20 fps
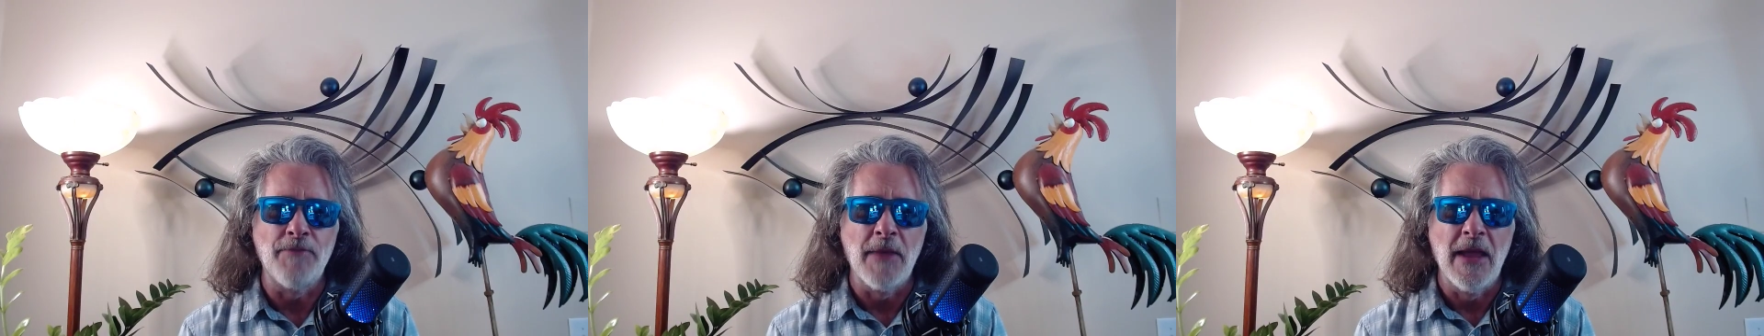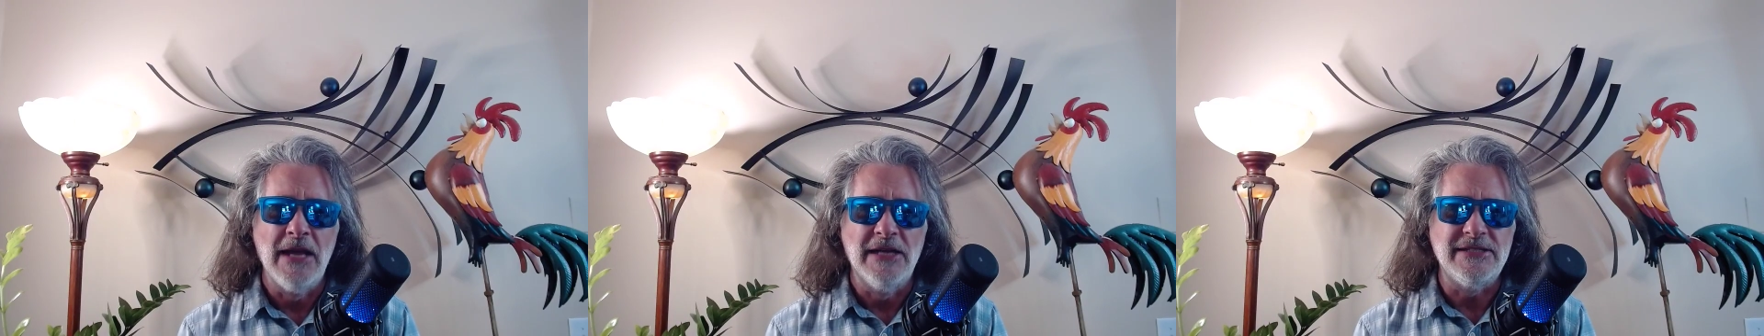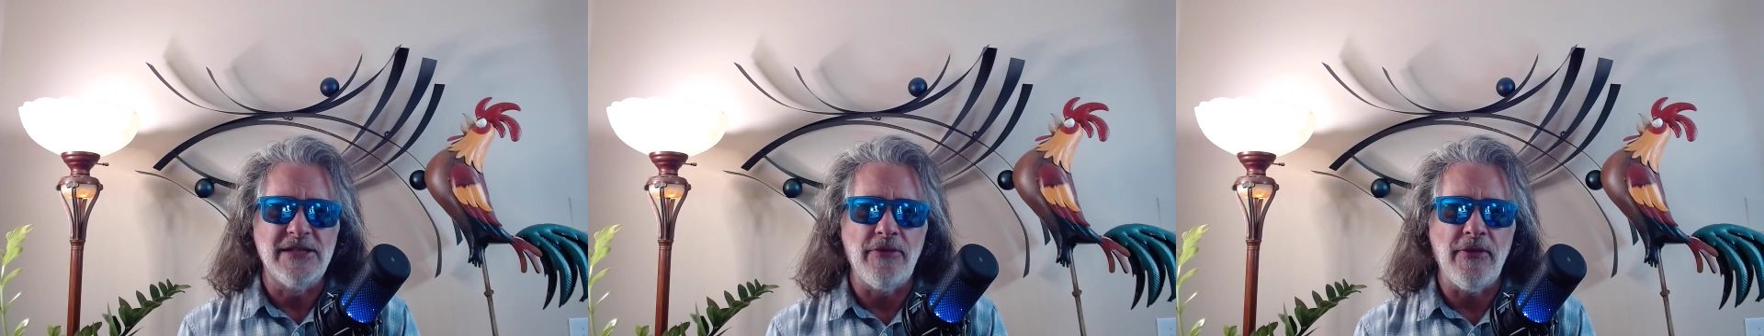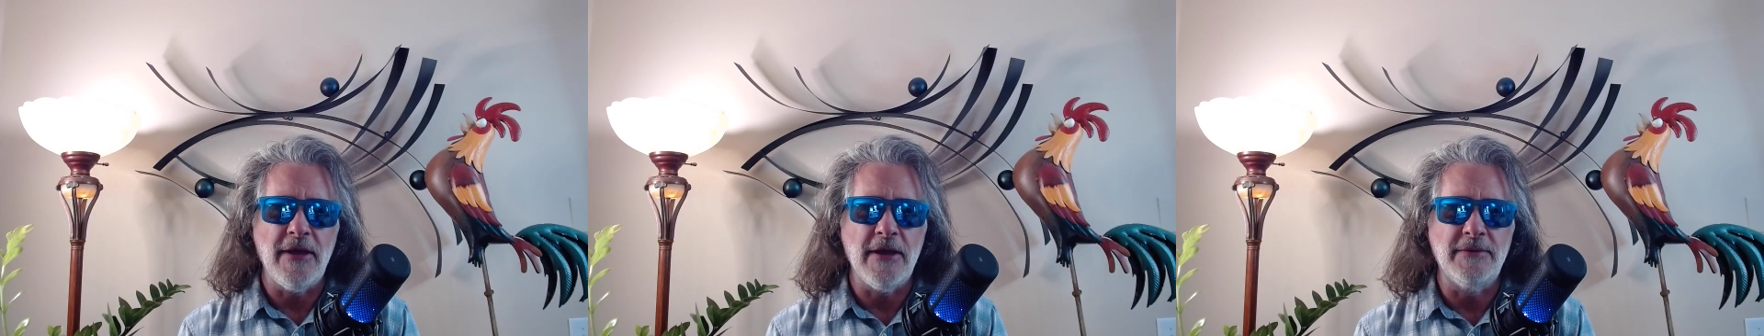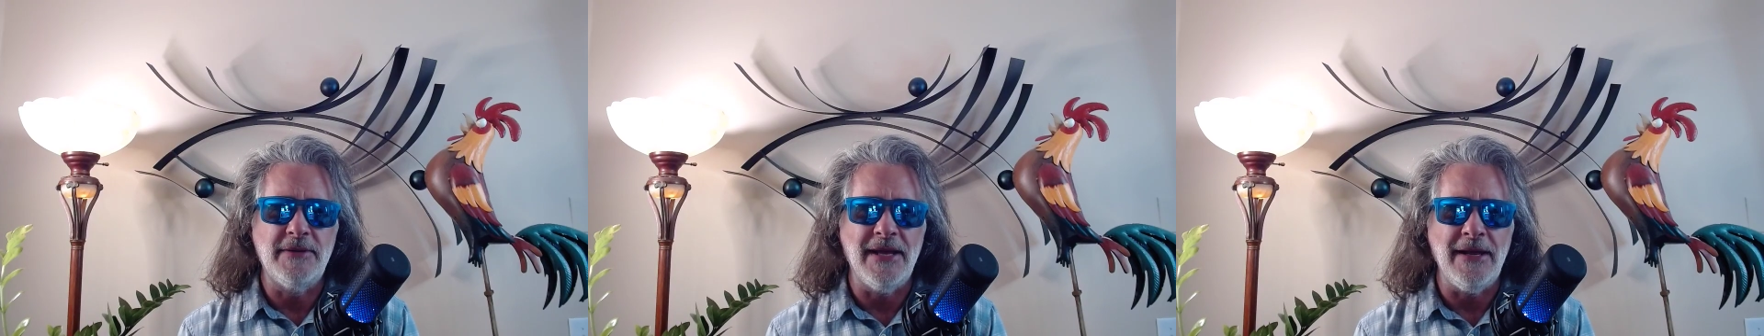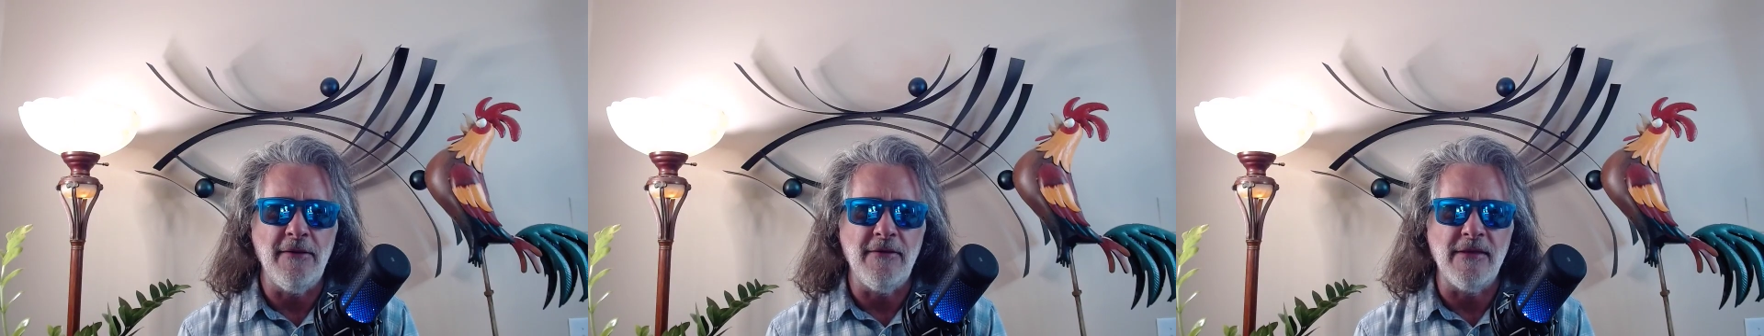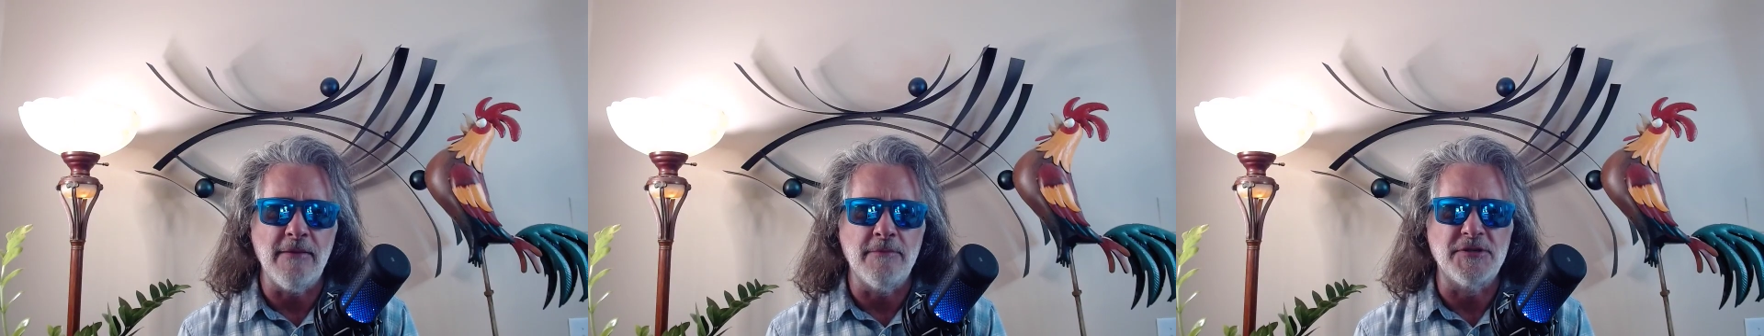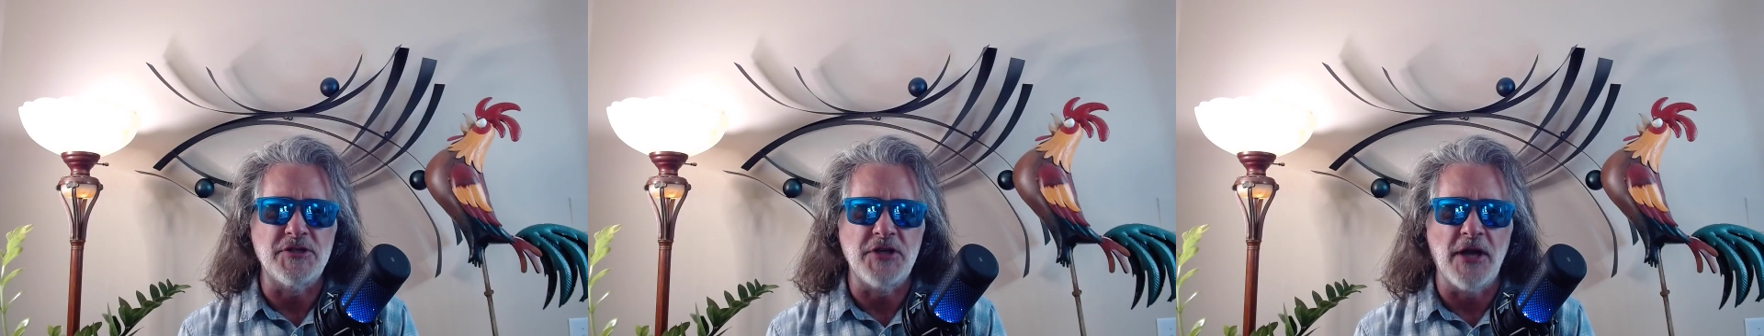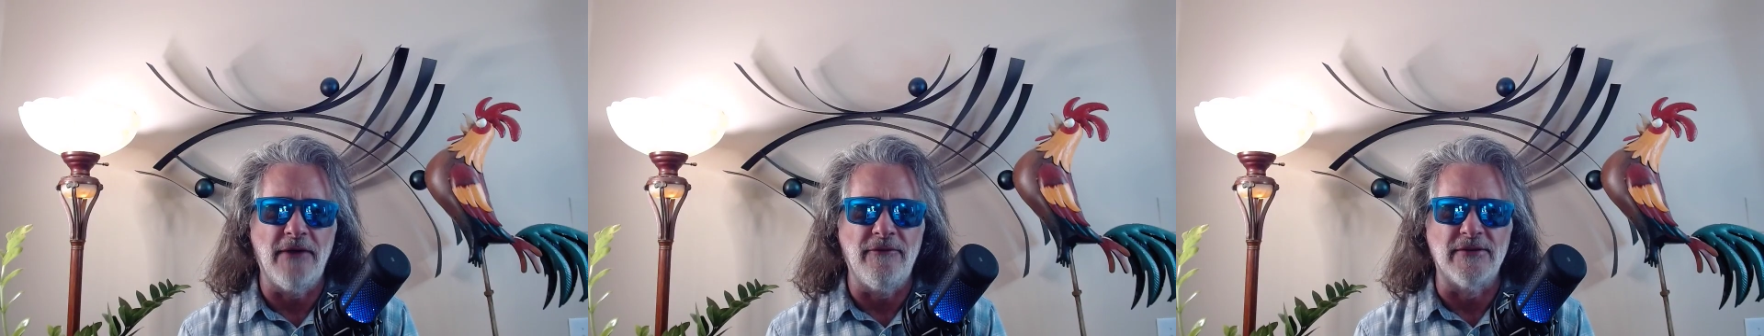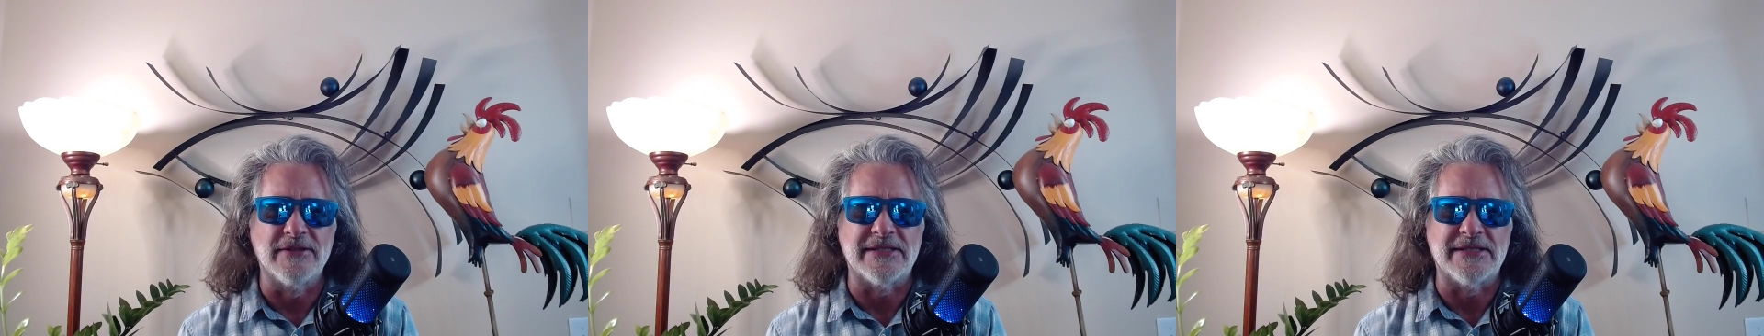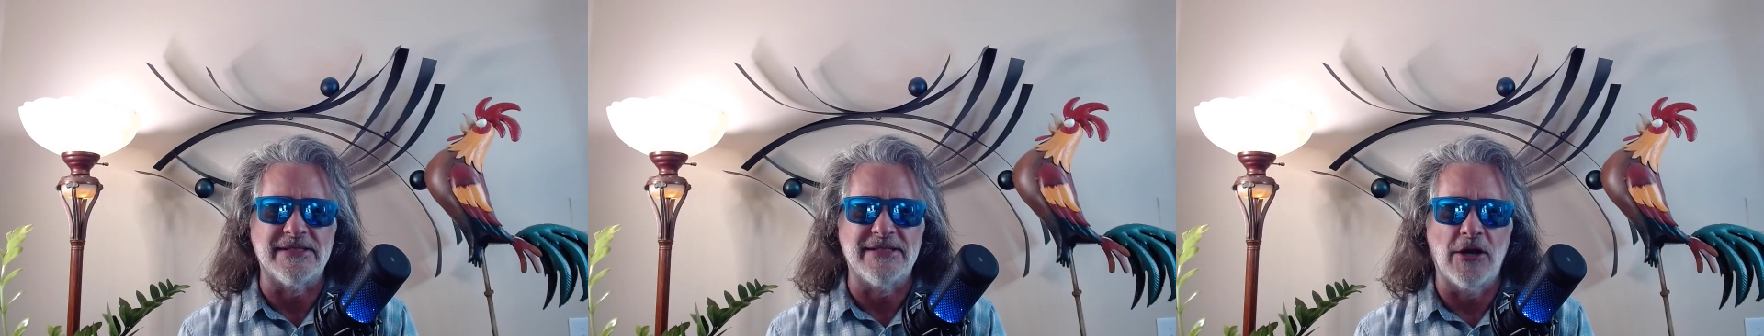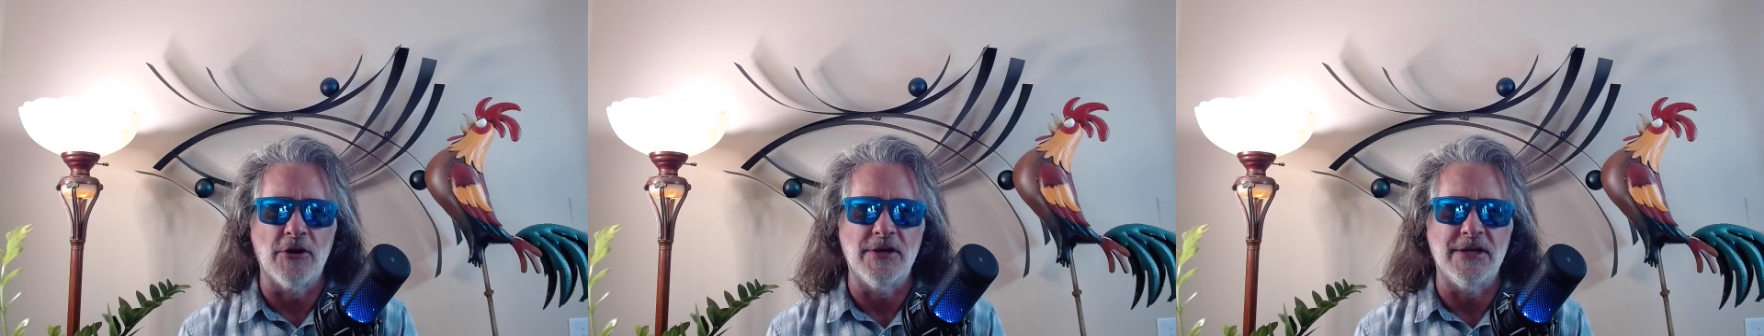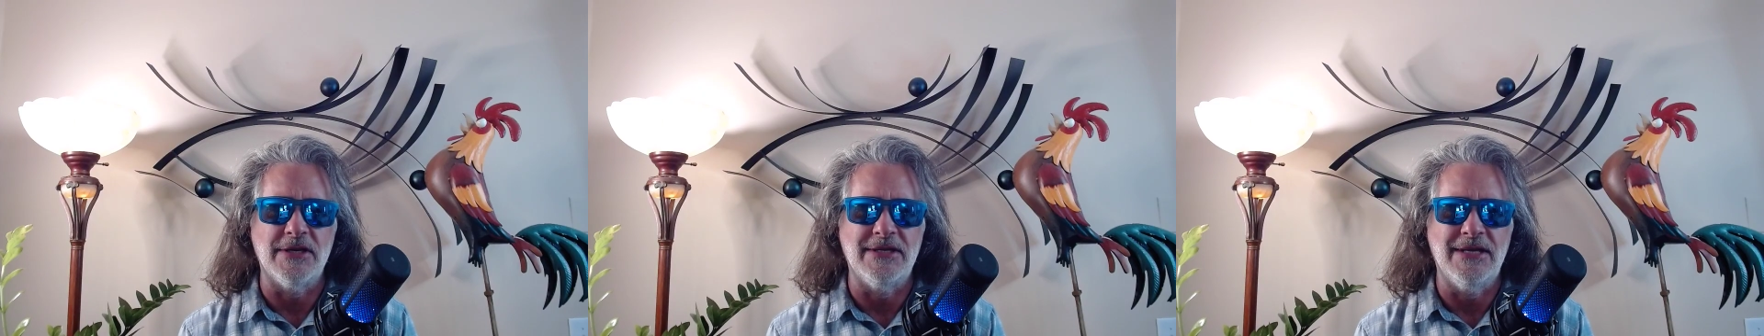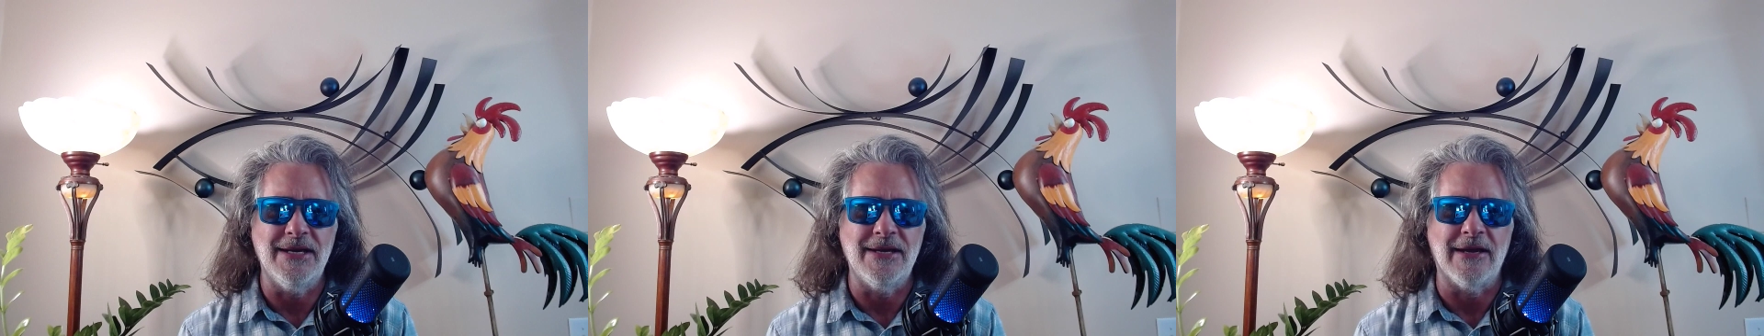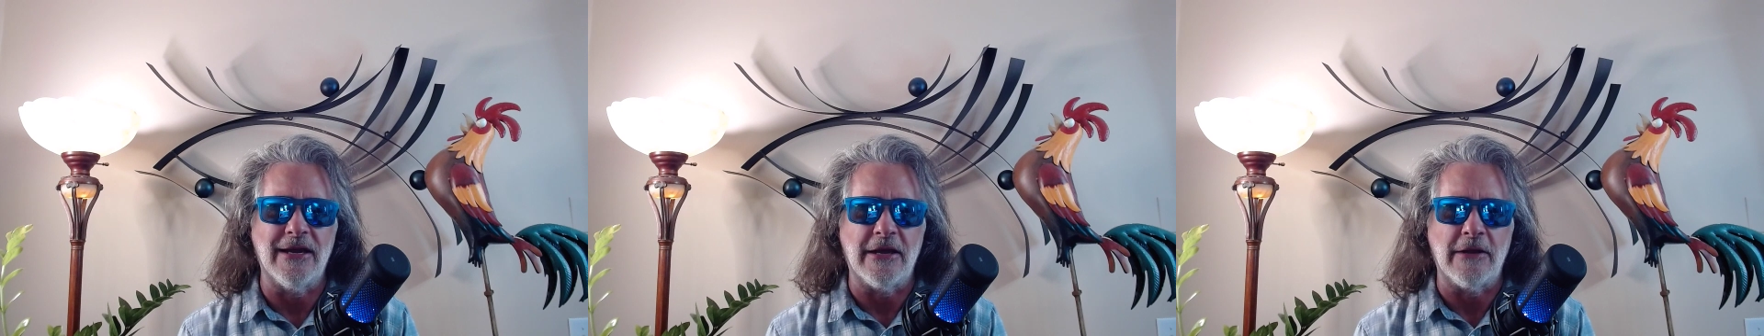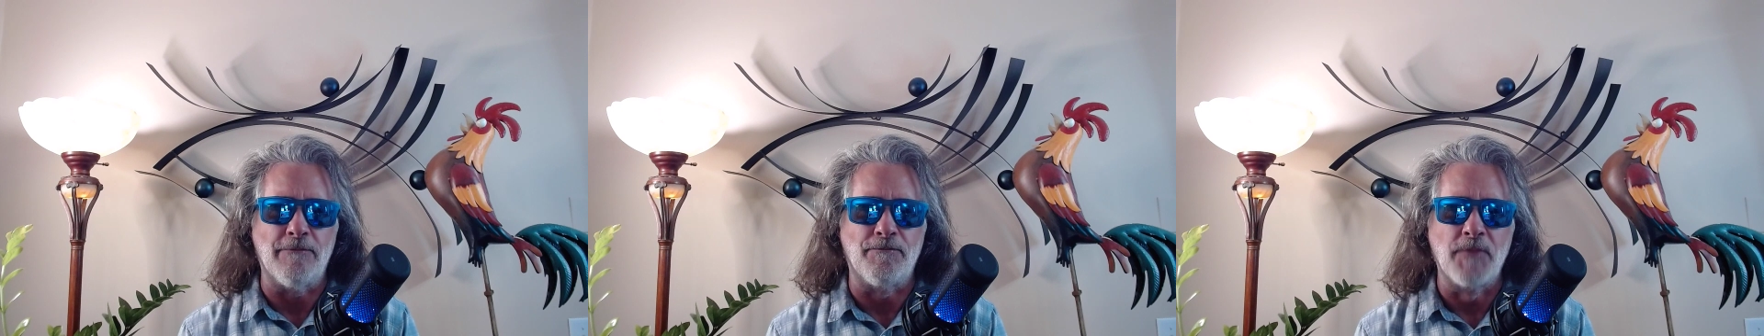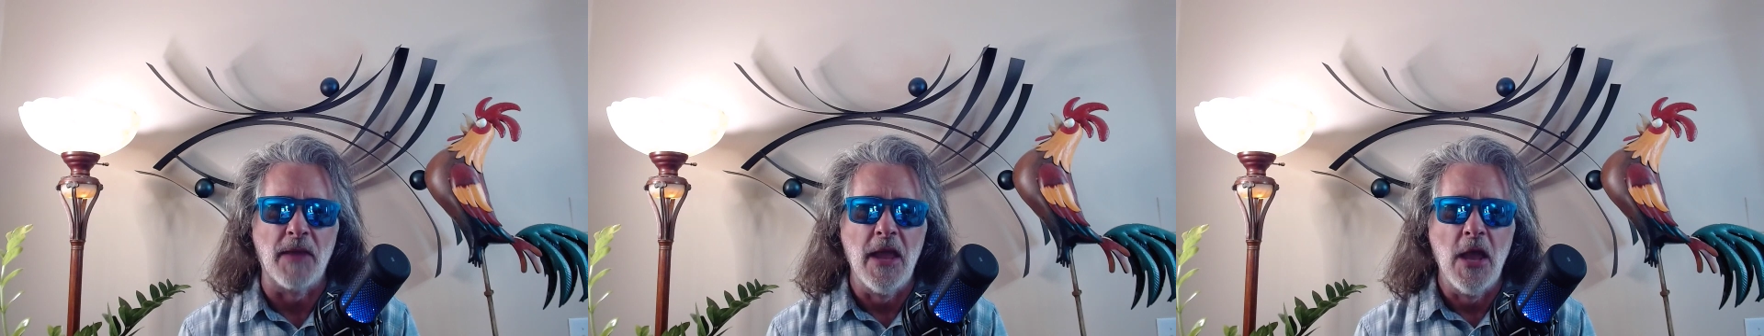so they obtained some shovels and started digging.